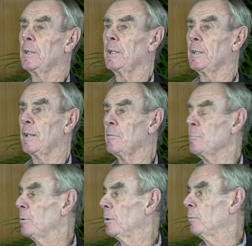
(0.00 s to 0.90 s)
we did a
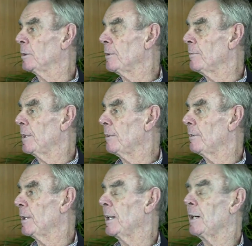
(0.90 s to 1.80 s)
Devonport, wasn't ready
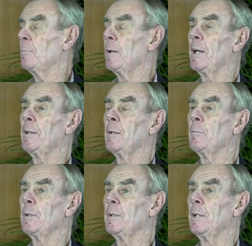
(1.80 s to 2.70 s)
for the Hobart, and then
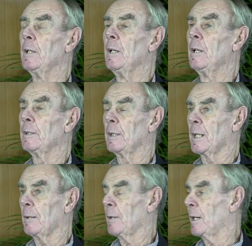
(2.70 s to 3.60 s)
we did did a
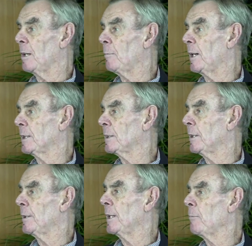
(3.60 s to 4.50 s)
couple of Hobarts
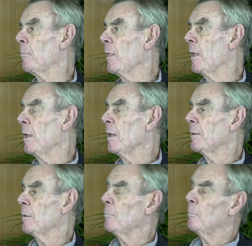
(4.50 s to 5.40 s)
on that,
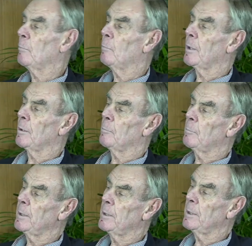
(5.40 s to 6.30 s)
then one on
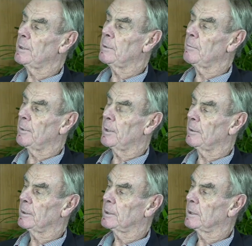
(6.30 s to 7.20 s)
Bidner, Jim
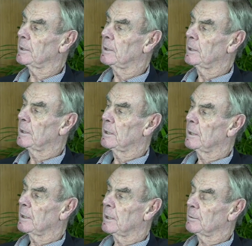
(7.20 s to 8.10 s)
Vickery's.
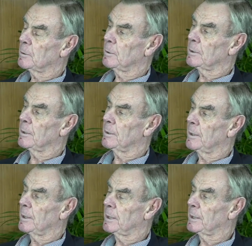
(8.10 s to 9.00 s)
All right. I was
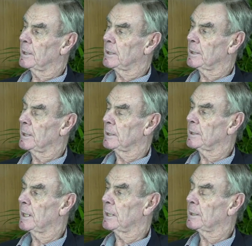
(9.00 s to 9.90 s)
136. 36, then I
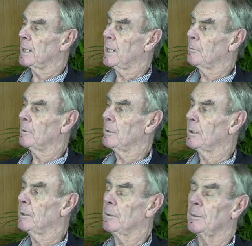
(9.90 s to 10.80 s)
started sailing with
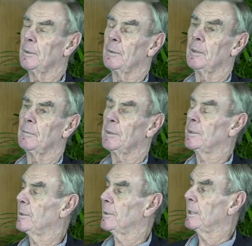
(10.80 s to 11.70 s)
Lou on uh,
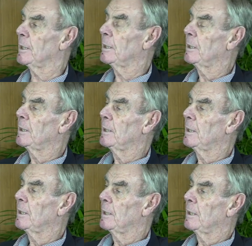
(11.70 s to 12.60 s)
Victoria. Victoria,
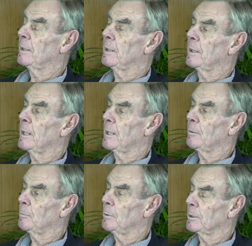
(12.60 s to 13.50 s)
yeah. And later
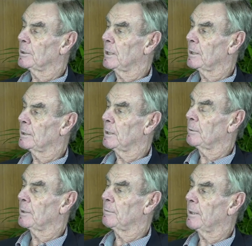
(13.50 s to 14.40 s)
we built Challenge up
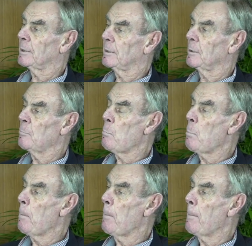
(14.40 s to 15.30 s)
at the factory.
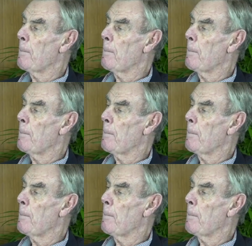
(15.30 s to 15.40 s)
Yeah.